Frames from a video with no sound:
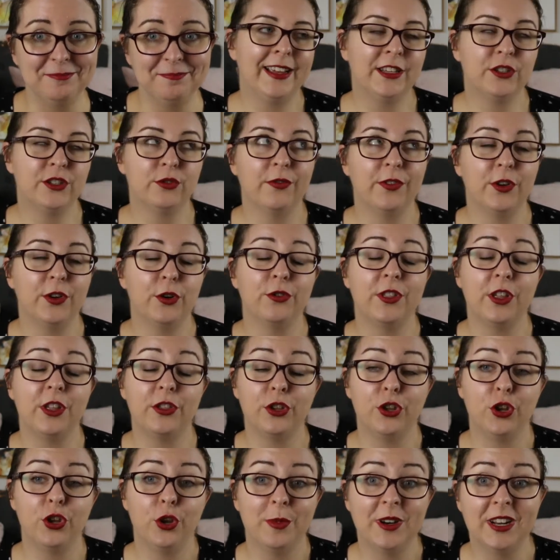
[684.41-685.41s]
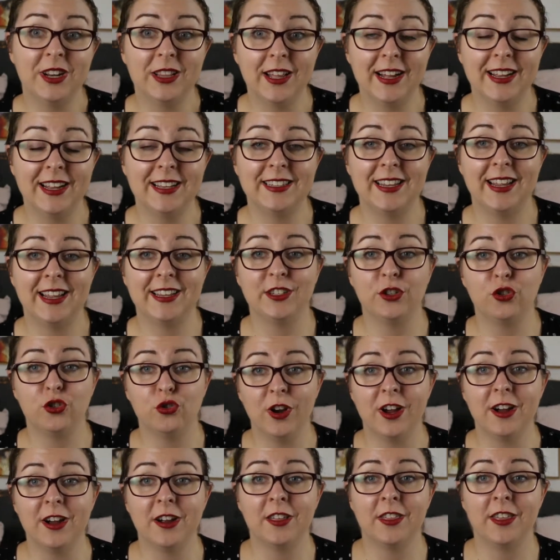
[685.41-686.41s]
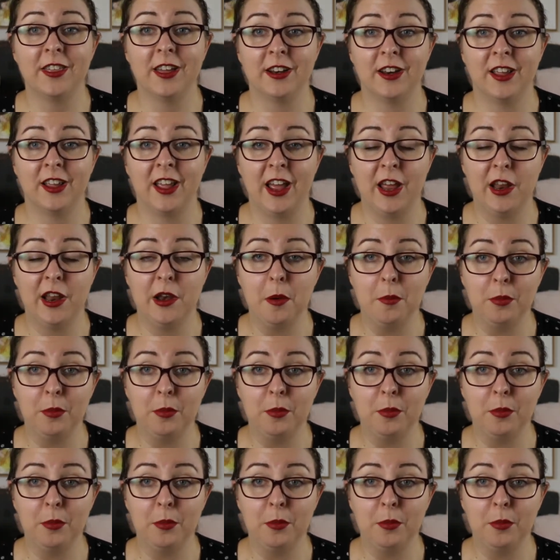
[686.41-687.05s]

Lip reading: It's revealed that the Human Alliance has a drug that can